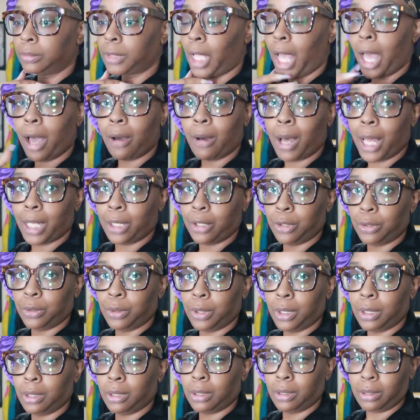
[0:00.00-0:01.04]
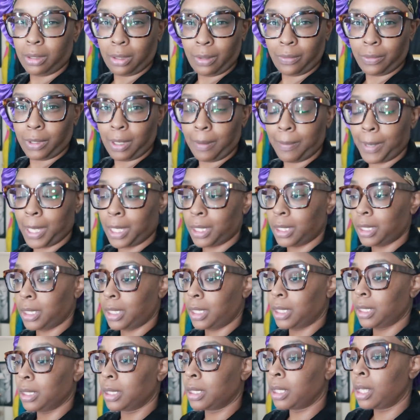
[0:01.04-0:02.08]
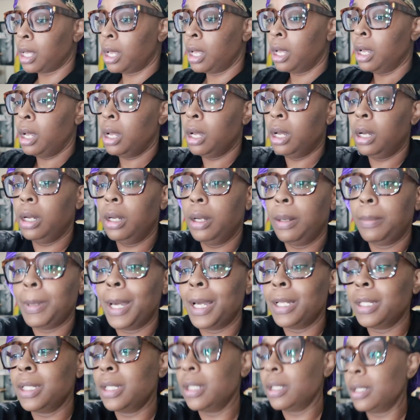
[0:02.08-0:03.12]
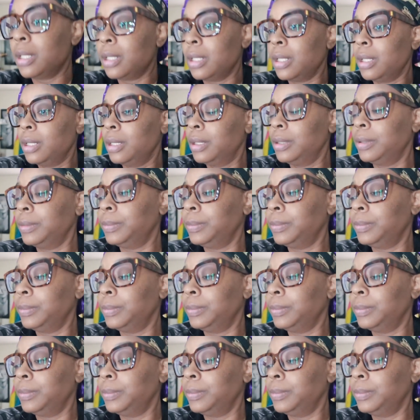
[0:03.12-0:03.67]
how I do it, if that makes sense. Um, I just